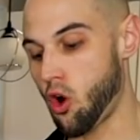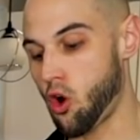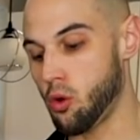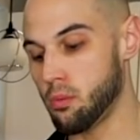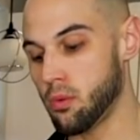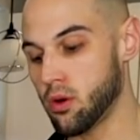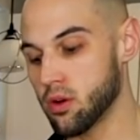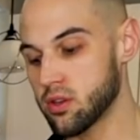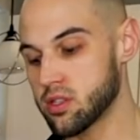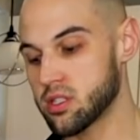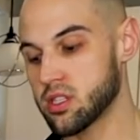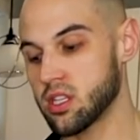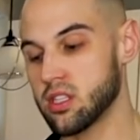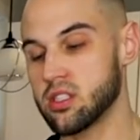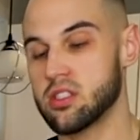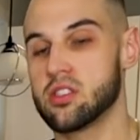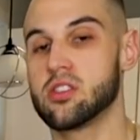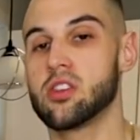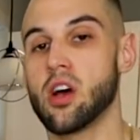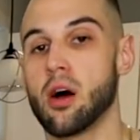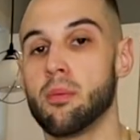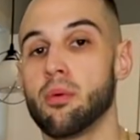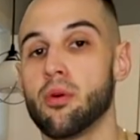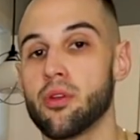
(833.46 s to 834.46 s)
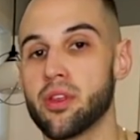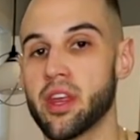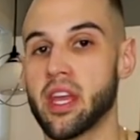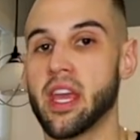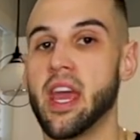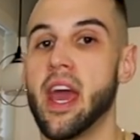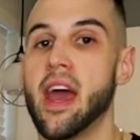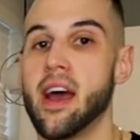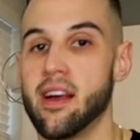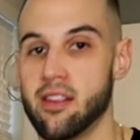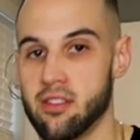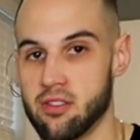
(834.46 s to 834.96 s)
almost double the
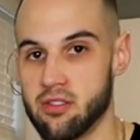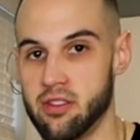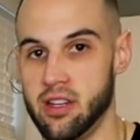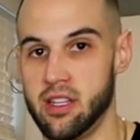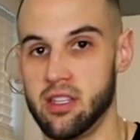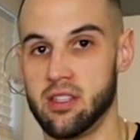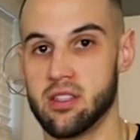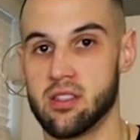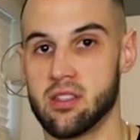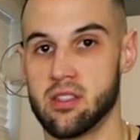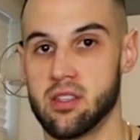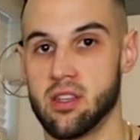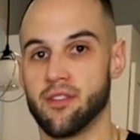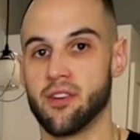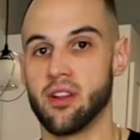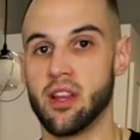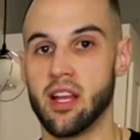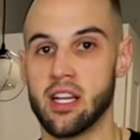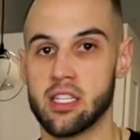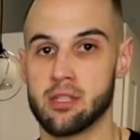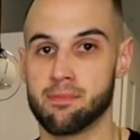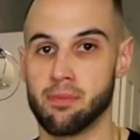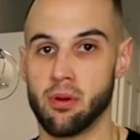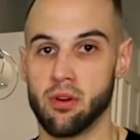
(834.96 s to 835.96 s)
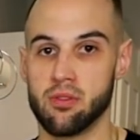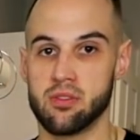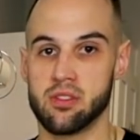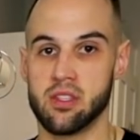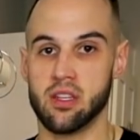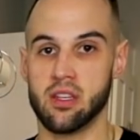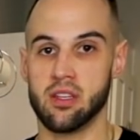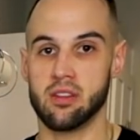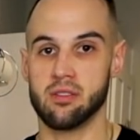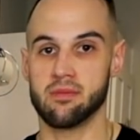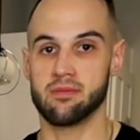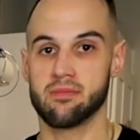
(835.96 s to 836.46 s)
calories for less
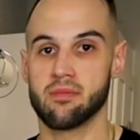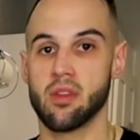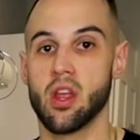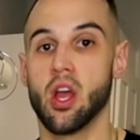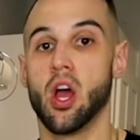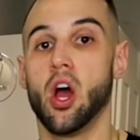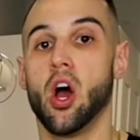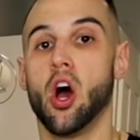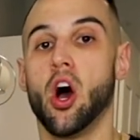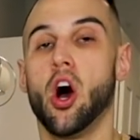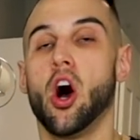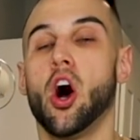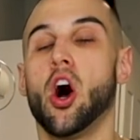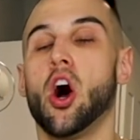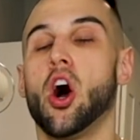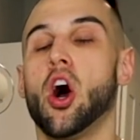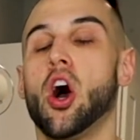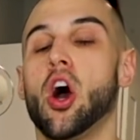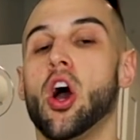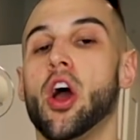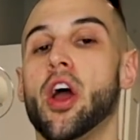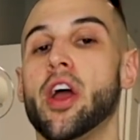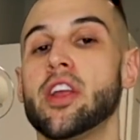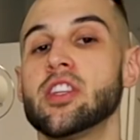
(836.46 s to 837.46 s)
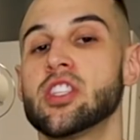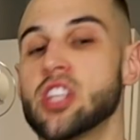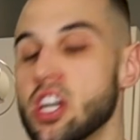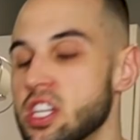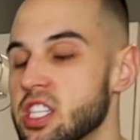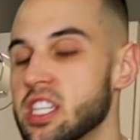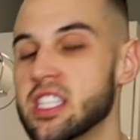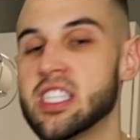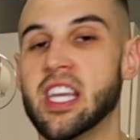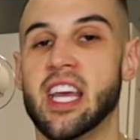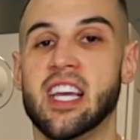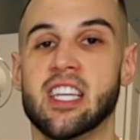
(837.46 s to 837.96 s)
protein.
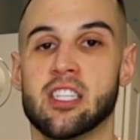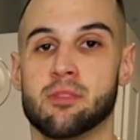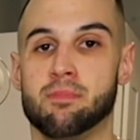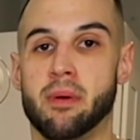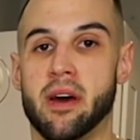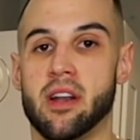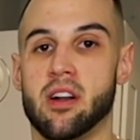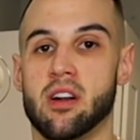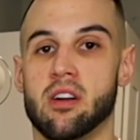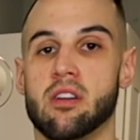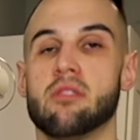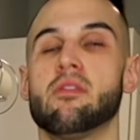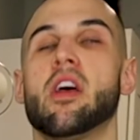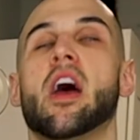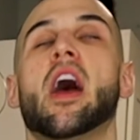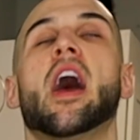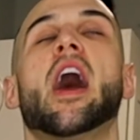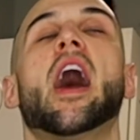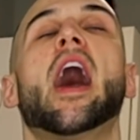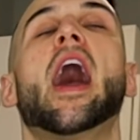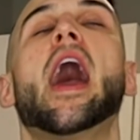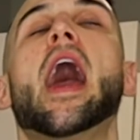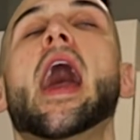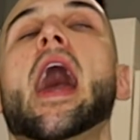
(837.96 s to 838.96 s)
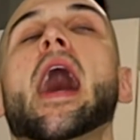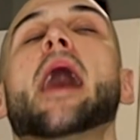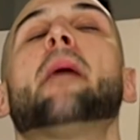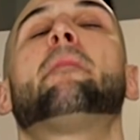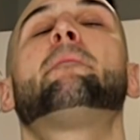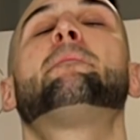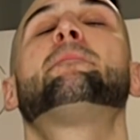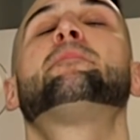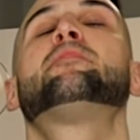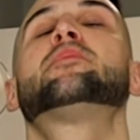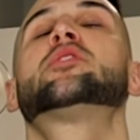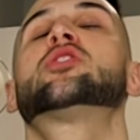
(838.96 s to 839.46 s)
Does it taste better?
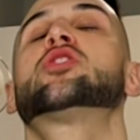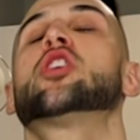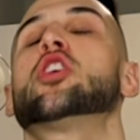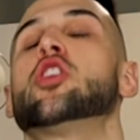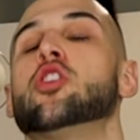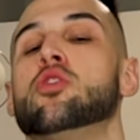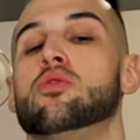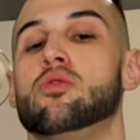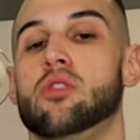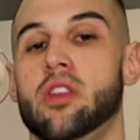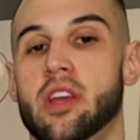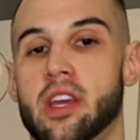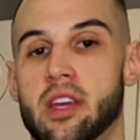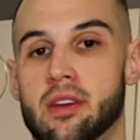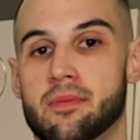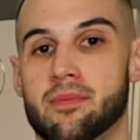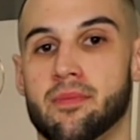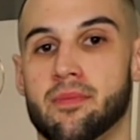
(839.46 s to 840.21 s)
Absolutely.